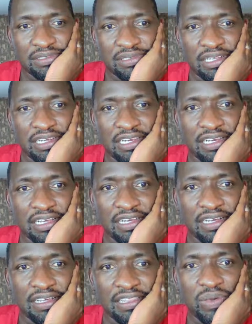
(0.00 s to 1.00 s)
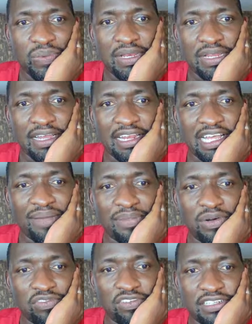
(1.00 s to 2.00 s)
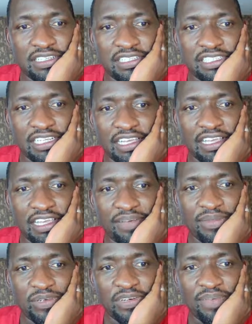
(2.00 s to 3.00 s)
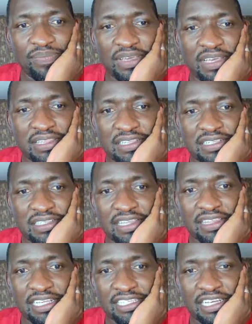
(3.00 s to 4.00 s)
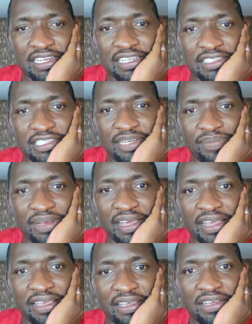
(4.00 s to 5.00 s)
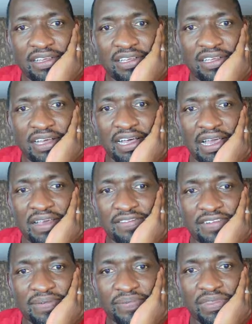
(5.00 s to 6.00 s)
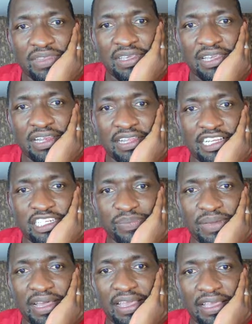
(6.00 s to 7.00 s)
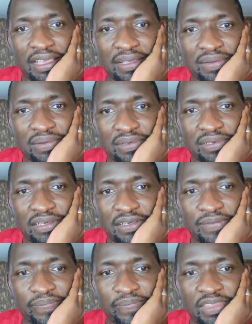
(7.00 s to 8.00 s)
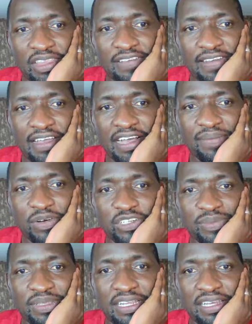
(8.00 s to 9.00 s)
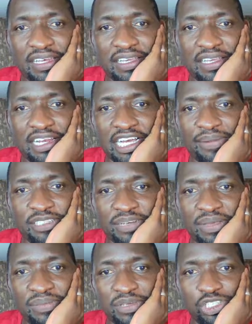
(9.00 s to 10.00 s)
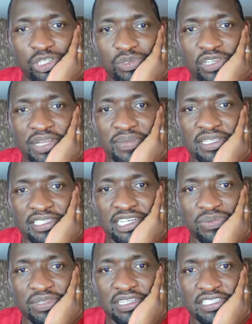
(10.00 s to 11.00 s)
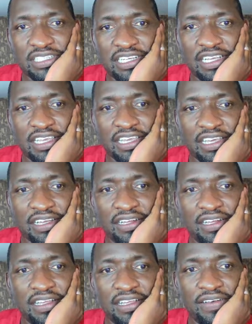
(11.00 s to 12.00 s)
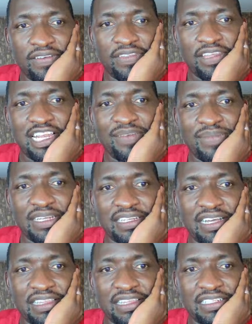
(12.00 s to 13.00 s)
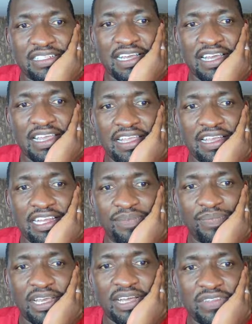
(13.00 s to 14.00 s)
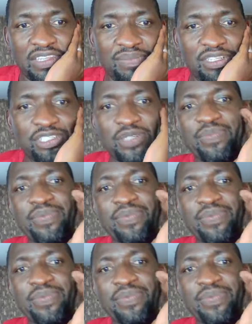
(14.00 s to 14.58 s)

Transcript: And the queen can come out, threatening check here, but when I pick this, then that check doesn't apply. However, he'll eat my. If I come out immediately, he'll capture my bishop. So let me start with this check here. Then let me attack that guy and pick up the bishop.